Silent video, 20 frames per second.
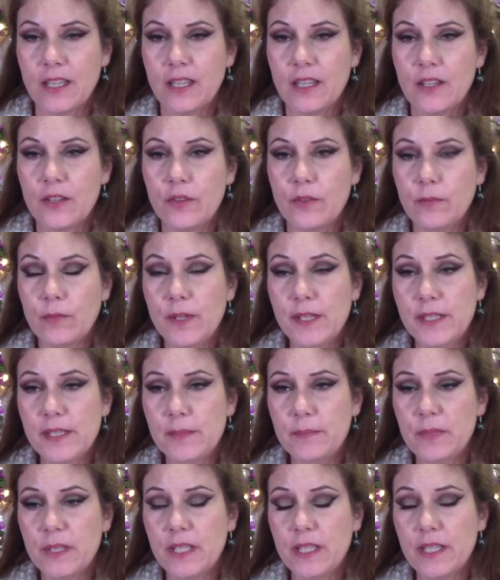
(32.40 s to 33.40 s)
The
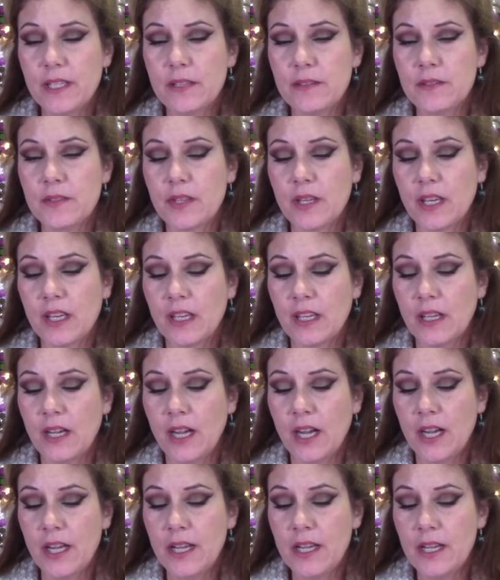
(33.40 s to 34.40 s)
reason being is that
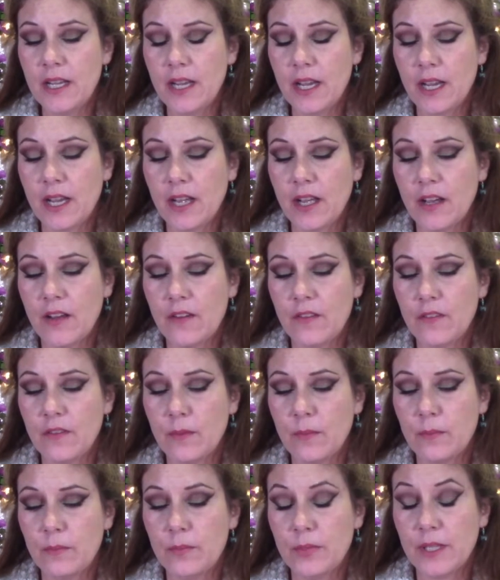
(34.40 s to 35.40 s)
I
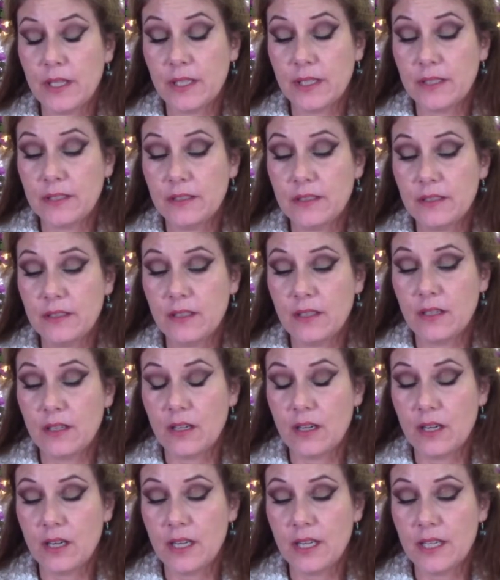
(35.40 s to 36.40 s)
have been
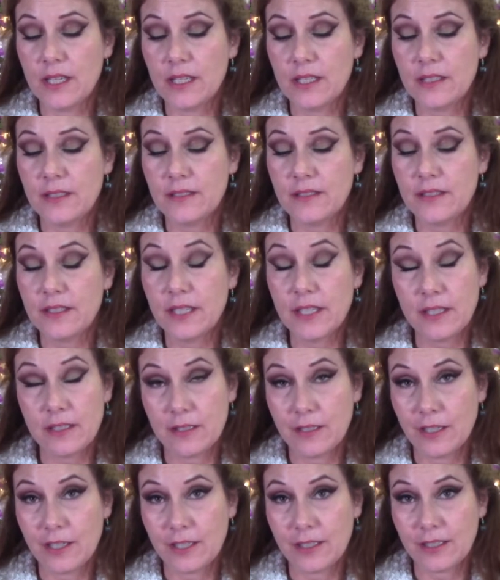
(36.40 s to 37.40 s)
on
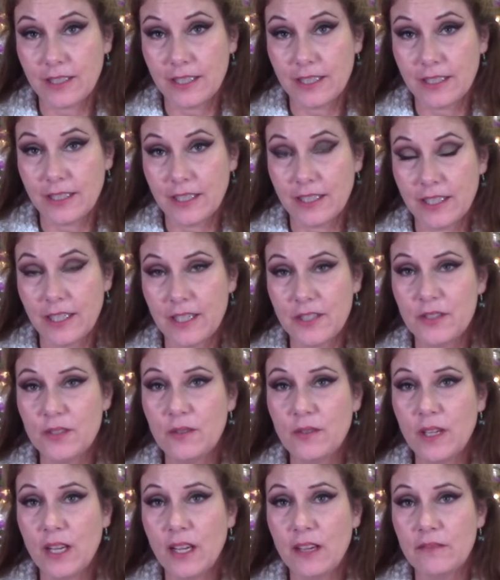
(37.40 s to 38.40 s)
TikTok lately. I
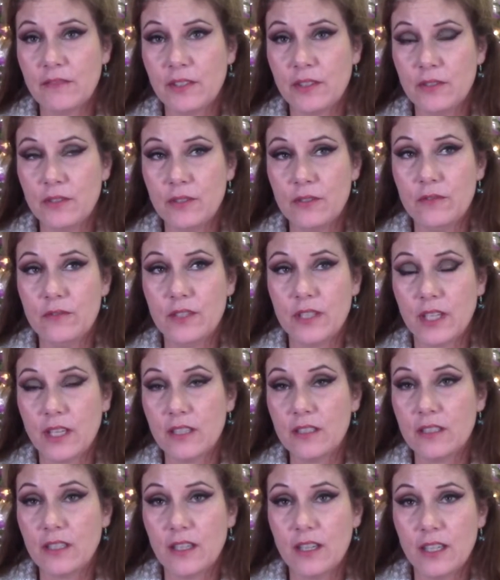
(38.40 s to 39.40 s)
do have a new
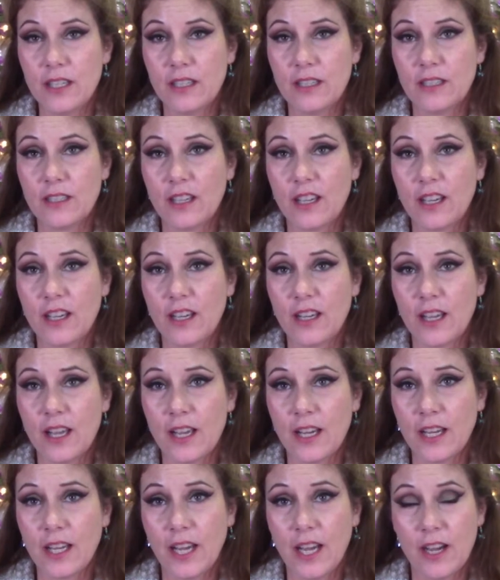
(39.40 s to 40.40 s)
TikTok
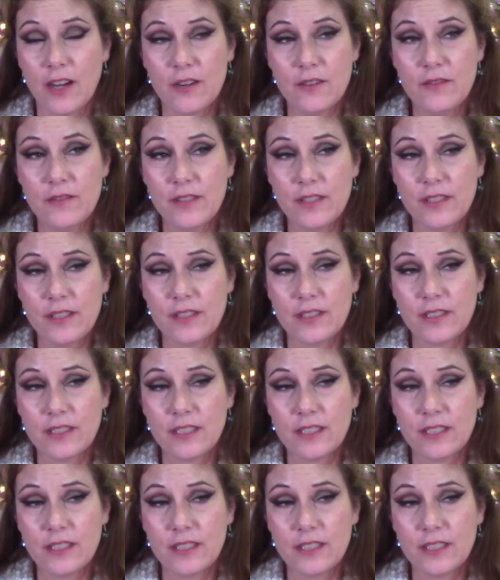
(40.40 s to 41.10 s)
account.